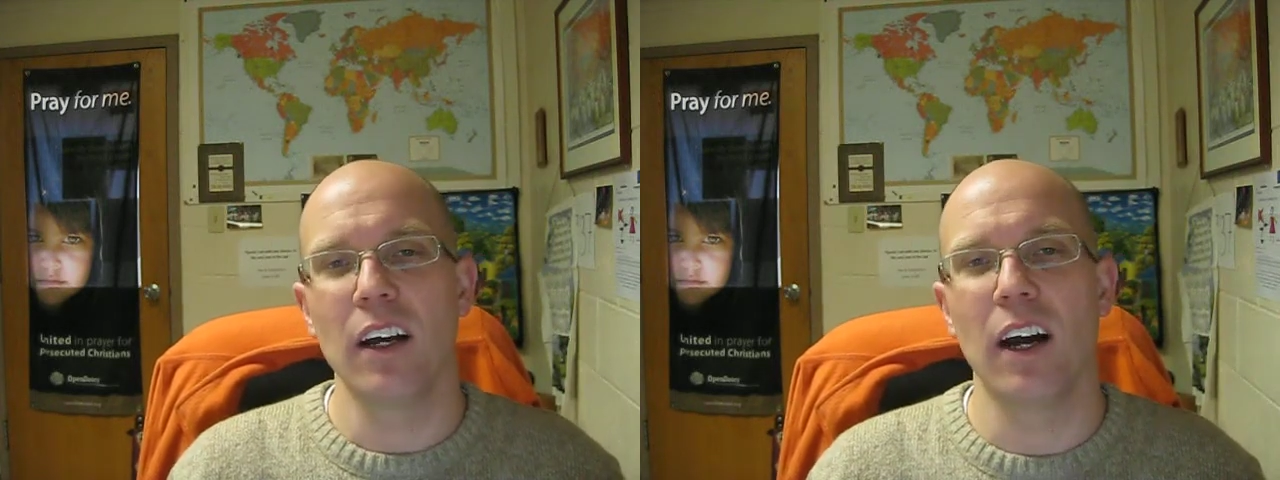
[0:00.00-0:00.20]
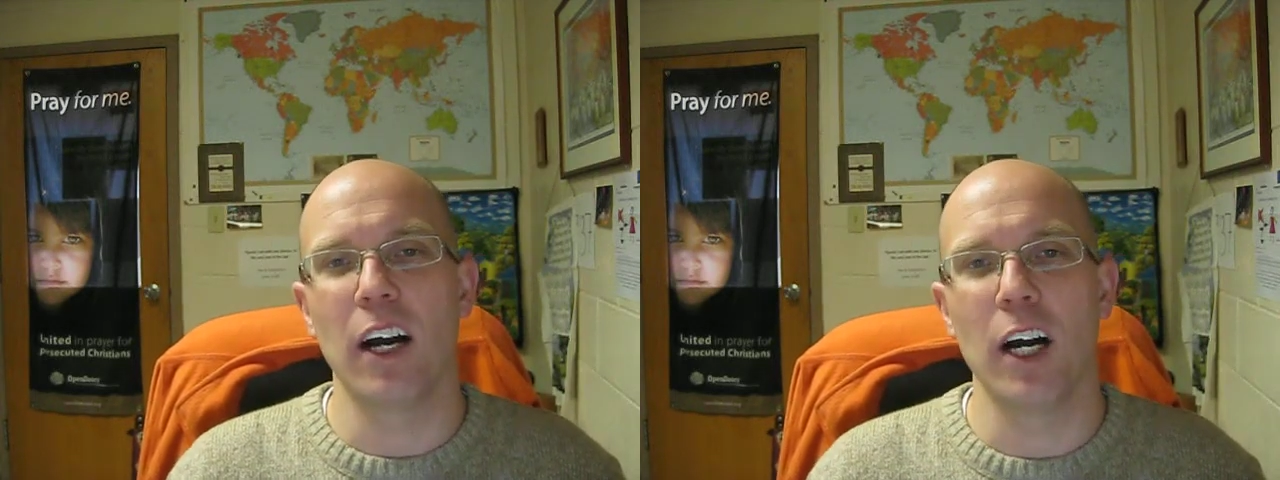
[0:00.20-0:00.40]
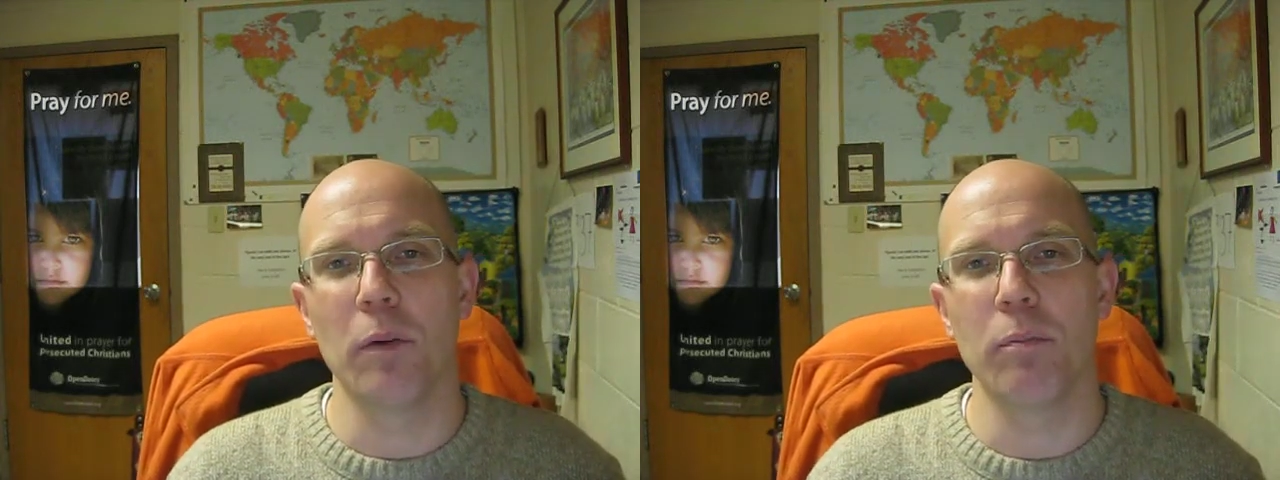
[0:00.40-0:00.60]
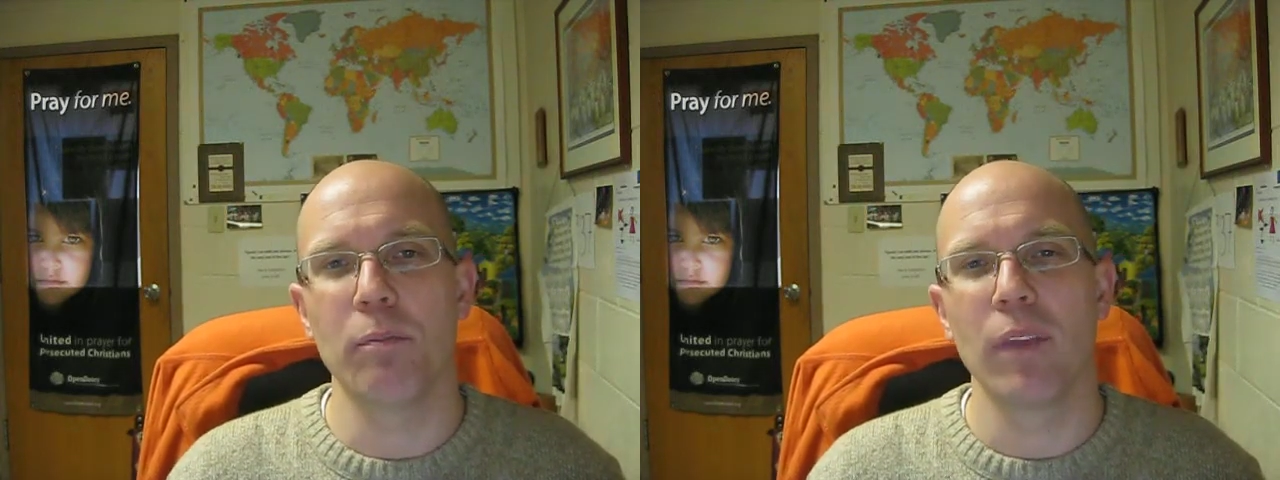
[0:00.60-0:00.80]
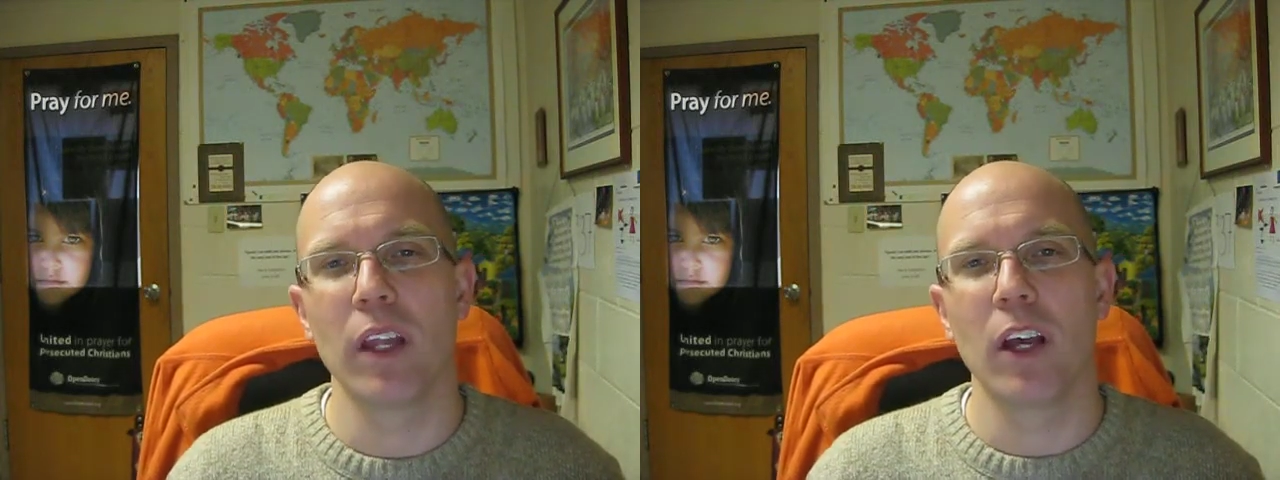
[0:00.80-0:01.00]

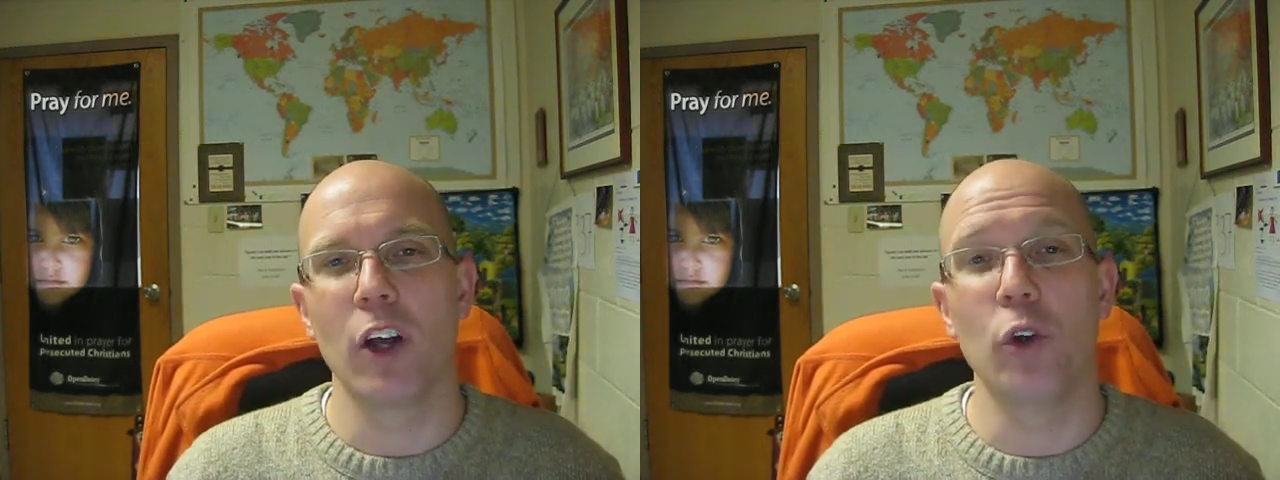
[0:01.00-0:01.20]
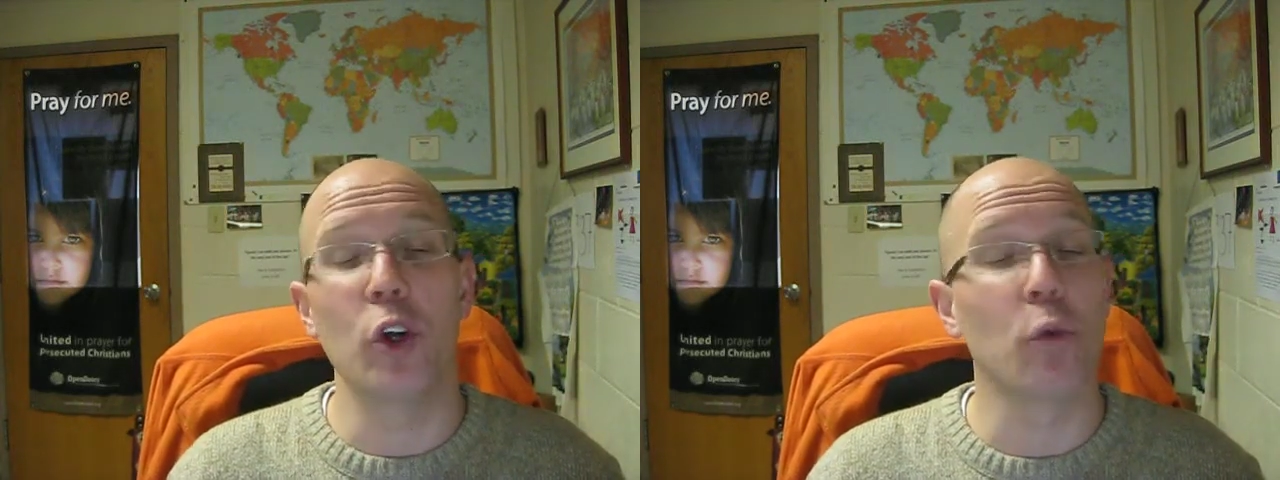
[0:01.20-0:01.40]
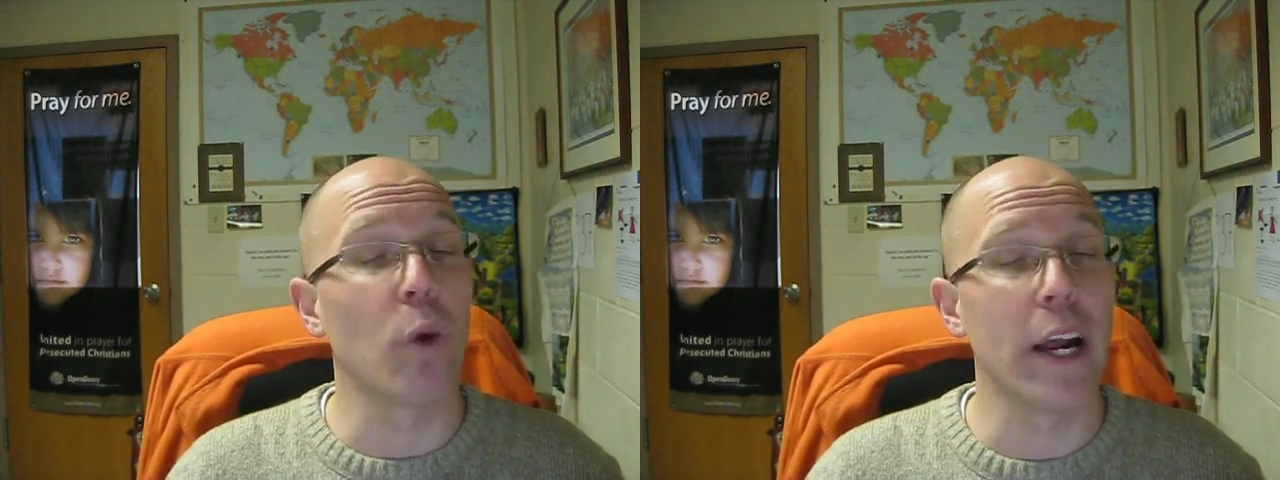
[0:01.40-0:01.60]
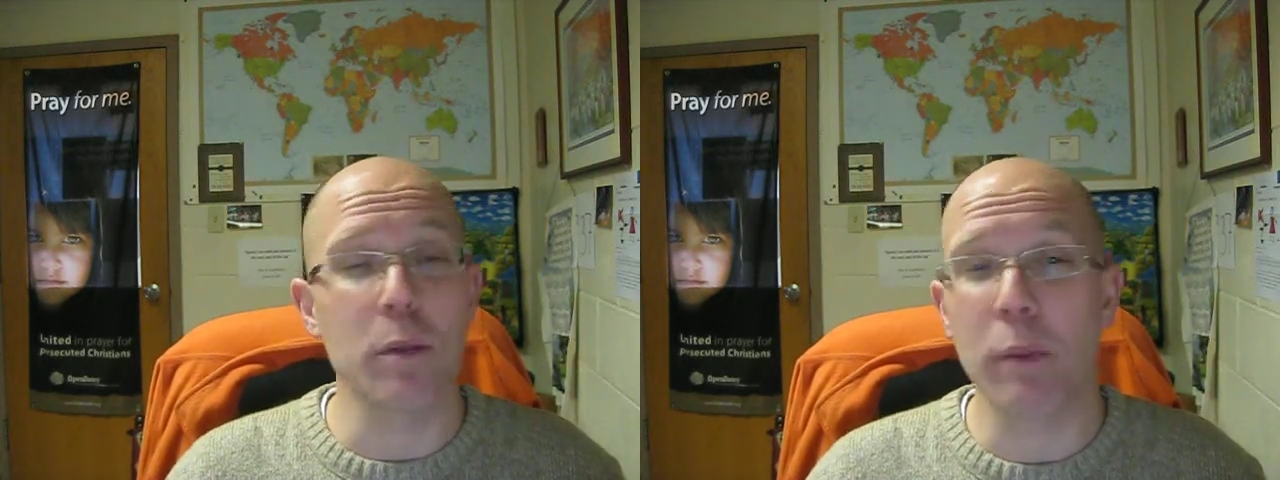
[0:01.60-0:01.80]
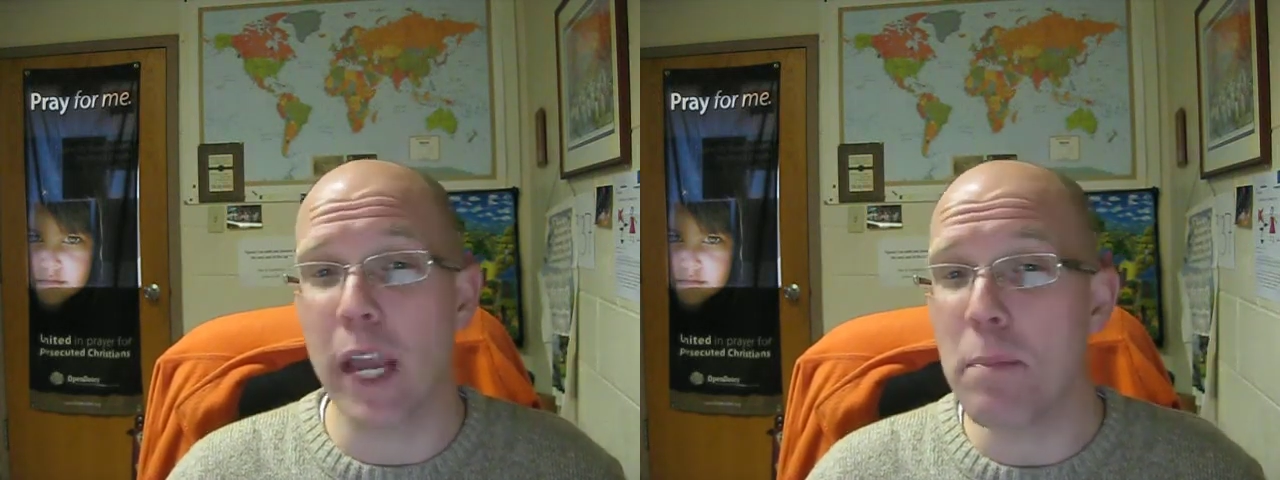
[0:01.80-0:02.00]
You can write a
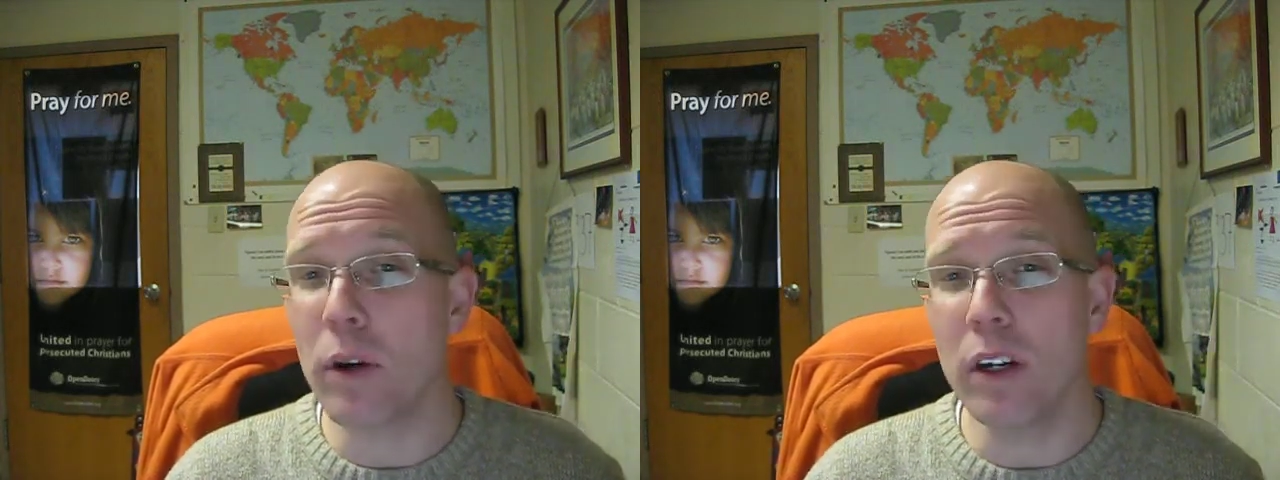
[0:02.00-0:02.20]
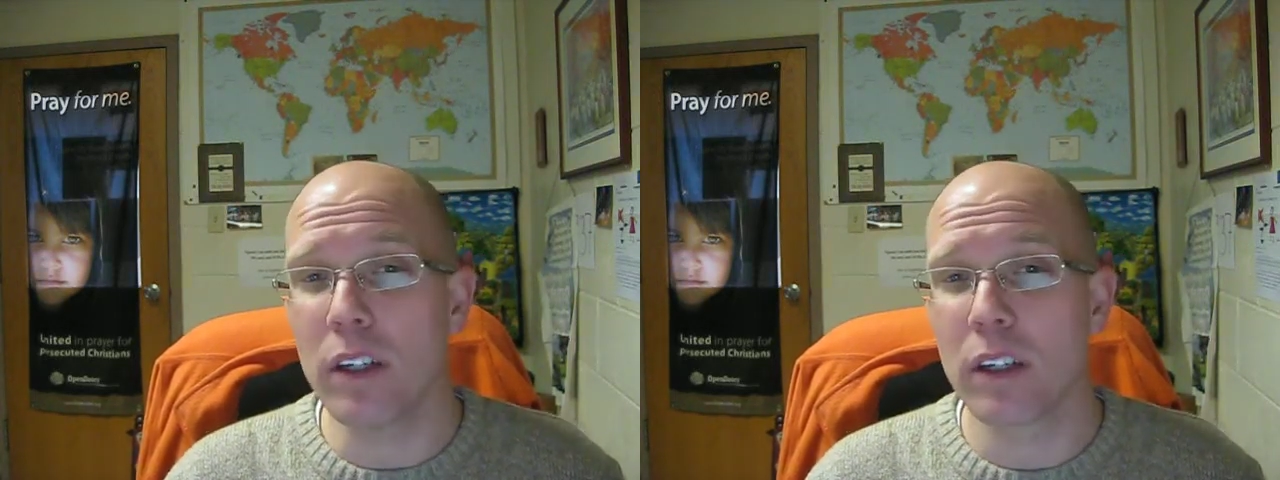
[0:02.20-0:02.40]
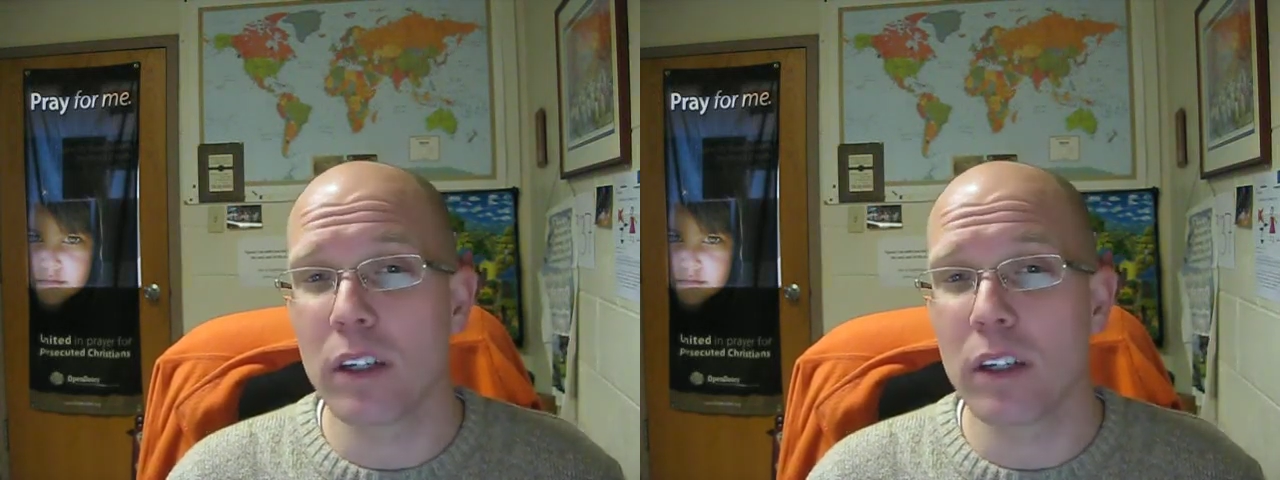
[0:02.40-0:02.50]
paper.